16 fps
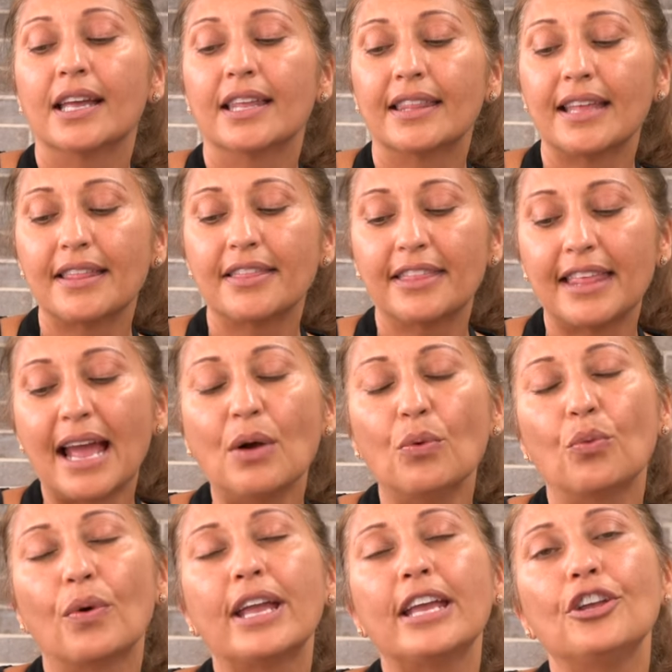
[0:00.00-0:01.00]
then
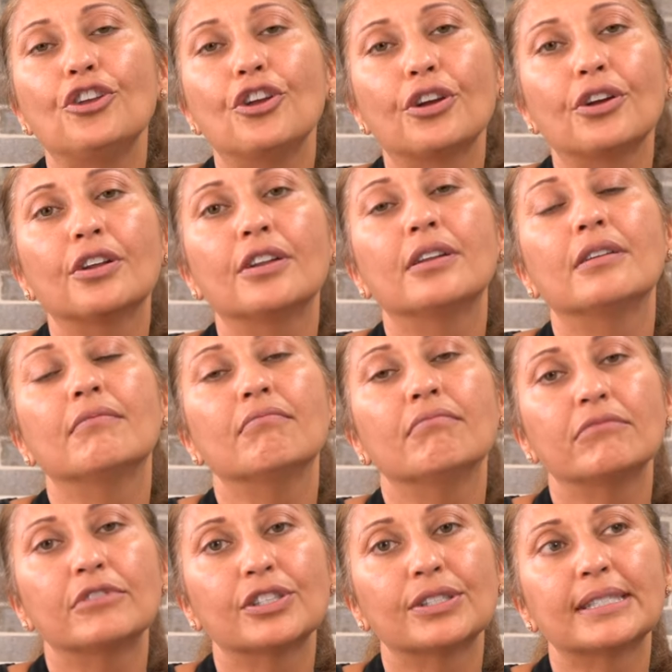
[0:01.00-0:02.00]
that way you can
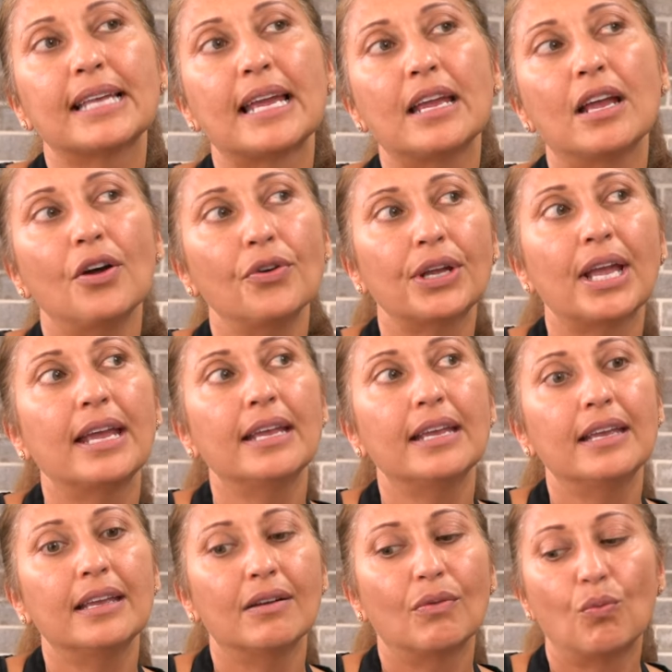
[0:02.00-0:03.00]
just say,
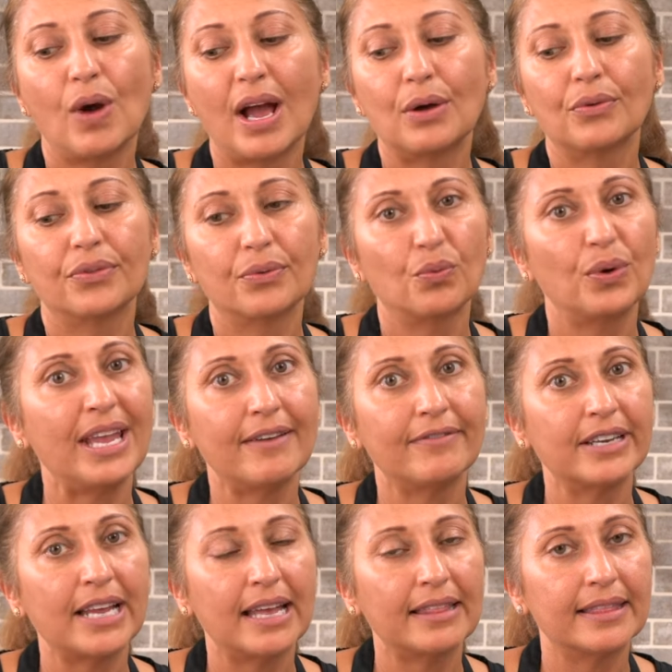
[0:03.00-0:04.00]
okay, wow, we
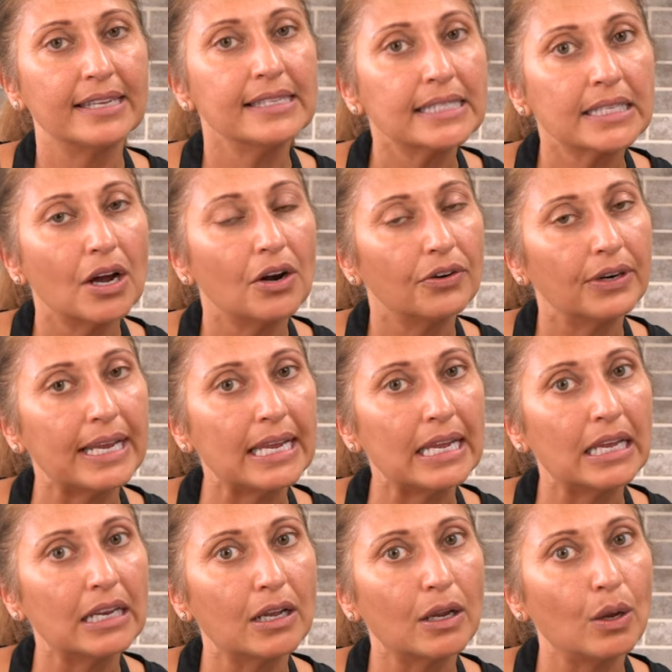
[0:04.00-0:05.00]
haven't had this curry
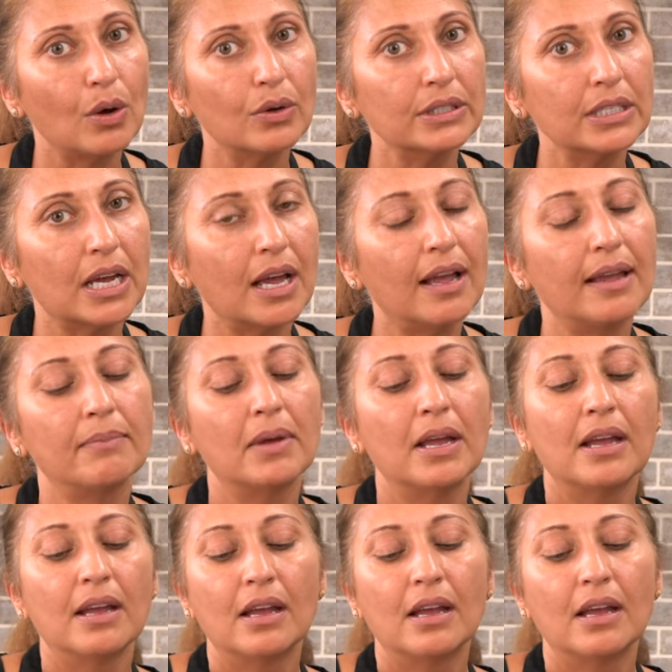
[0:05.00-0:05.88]
in a long time.